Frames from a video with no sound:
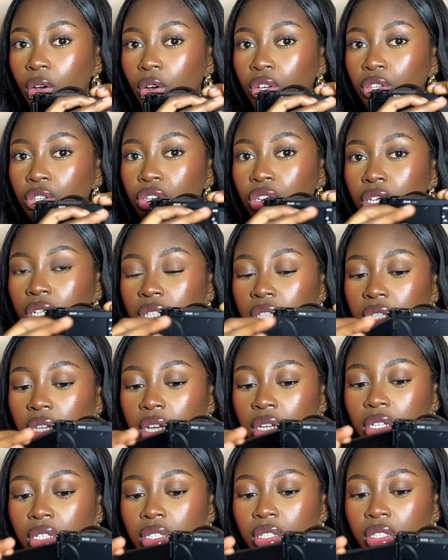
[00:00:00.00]
or you can
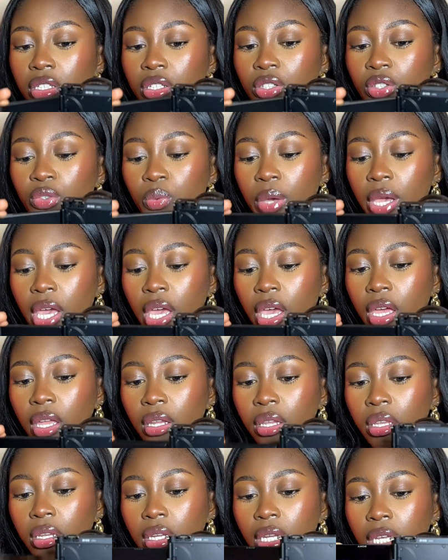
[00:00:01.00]
turn it this way and
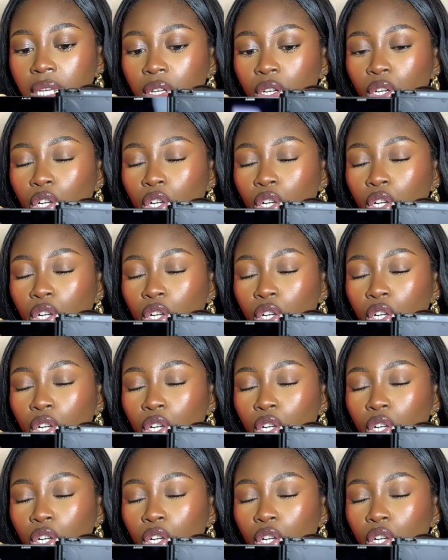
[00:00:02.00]
then like